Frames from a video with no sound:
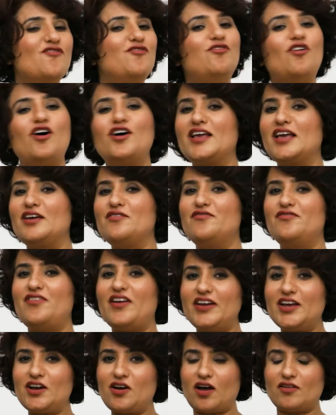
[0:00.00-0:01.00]
walking
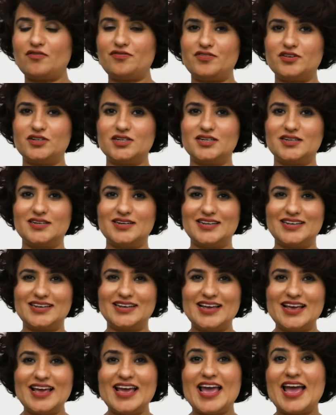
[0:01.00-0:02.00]
very
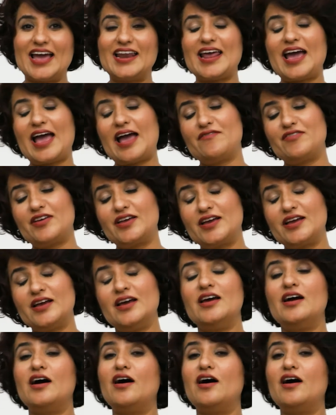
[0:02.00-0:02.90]
confidently and having